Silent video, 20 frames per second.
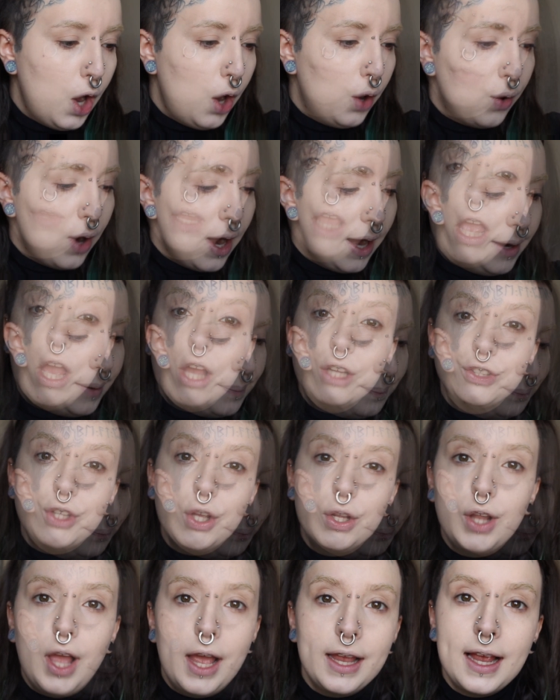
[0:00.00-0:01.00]
Alright,
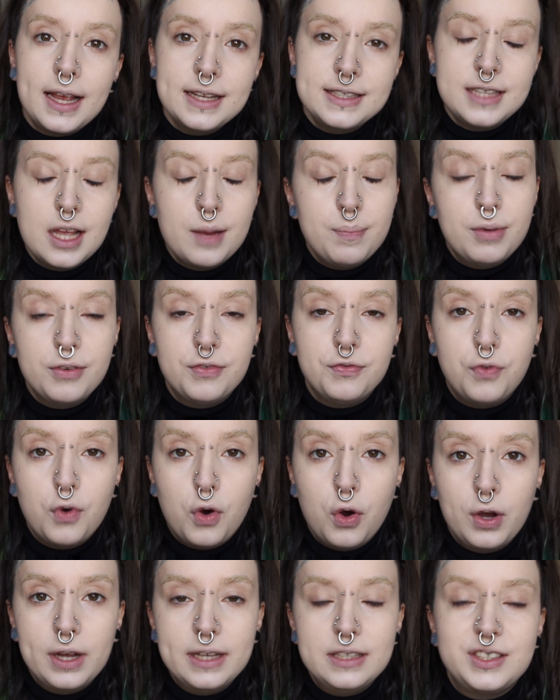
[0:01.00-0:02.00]
so like I said
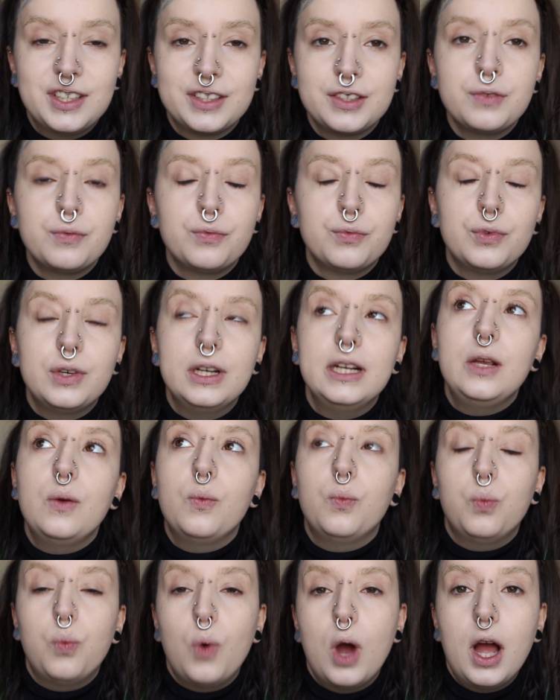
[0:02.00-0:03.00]
before, it doesn't really
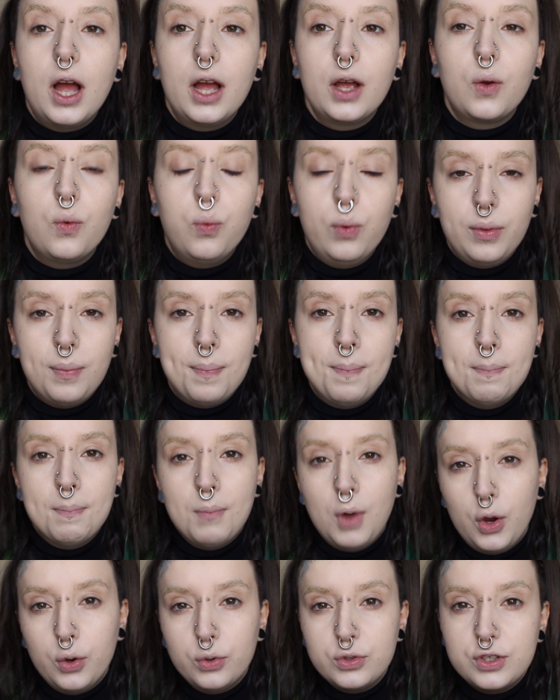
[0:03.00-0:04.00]
work with
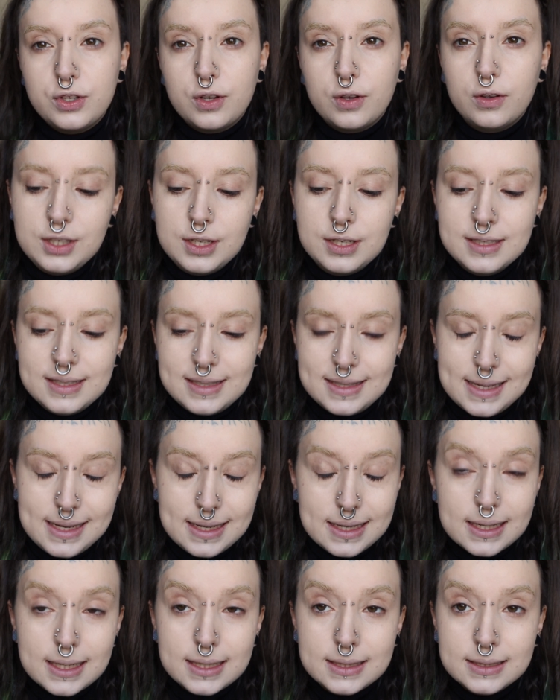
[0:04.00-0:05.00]
most
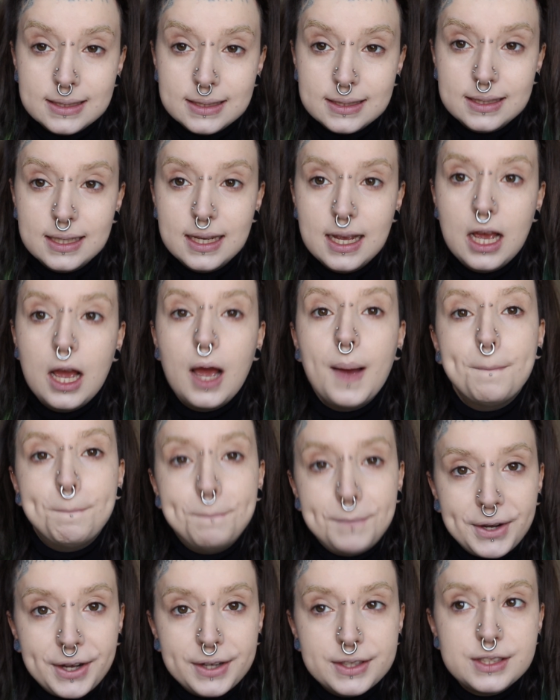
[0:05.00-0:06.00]
concealers,
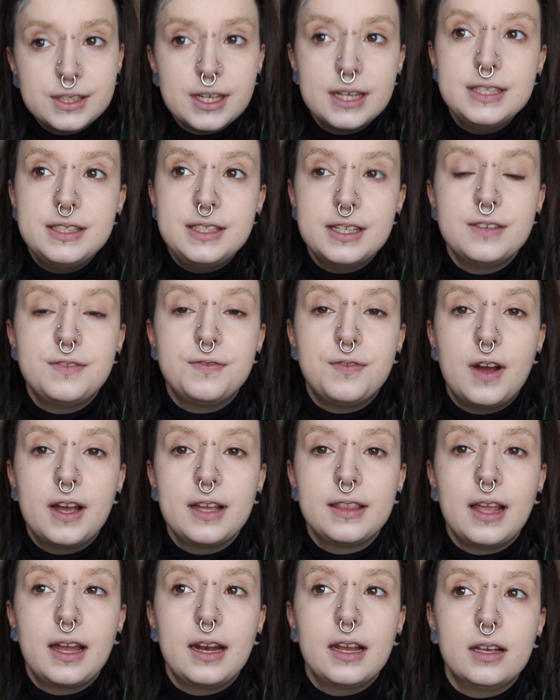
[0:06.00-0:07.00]
but I did
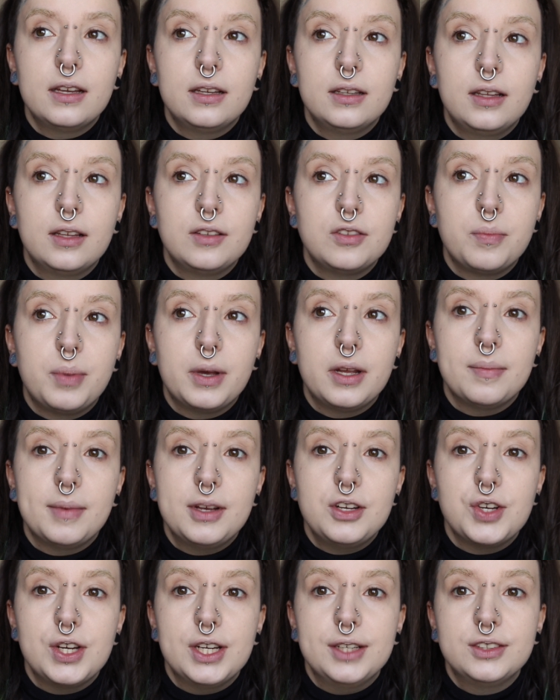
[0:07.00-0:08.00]
find that there's a bird in
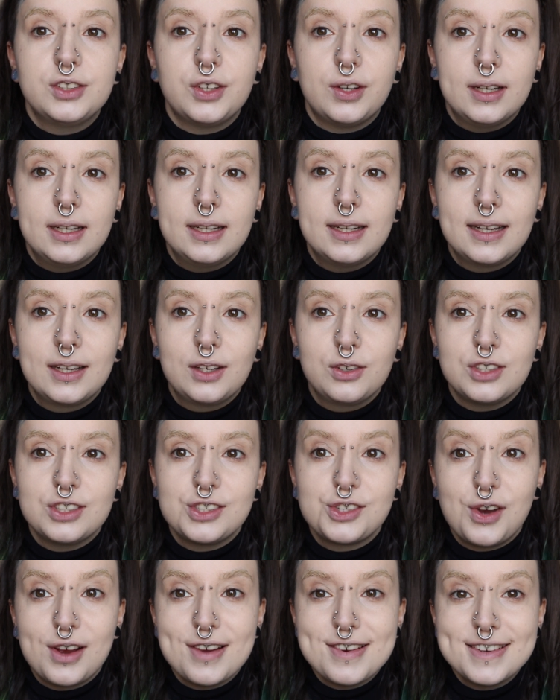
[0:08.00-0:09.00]
my tree, sorry, I got
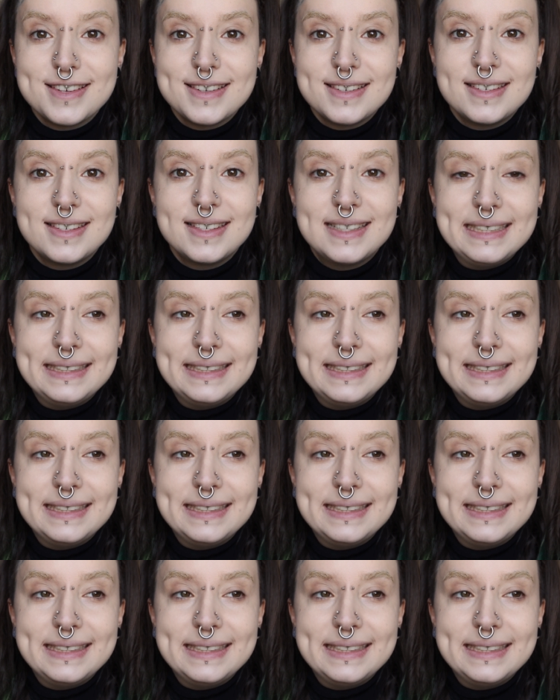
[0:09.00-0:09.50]
distracted.